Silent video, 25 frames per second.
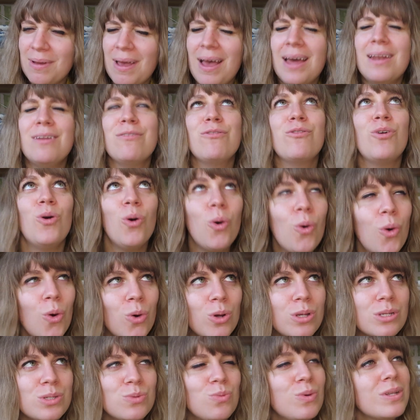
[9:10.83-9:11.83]
And of
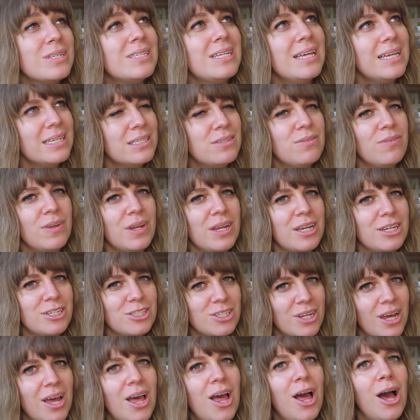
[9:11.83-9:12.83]
course, once it is
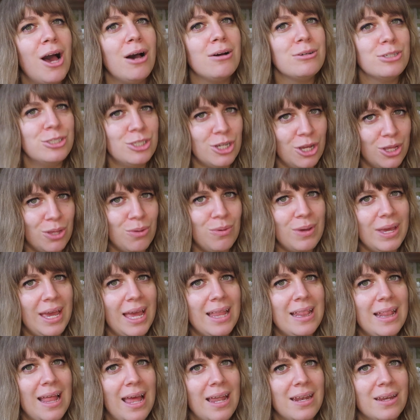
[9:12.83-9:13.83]
finished, I'll show you
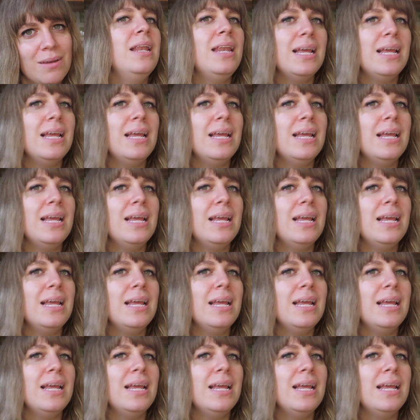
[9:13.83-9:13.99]
again then.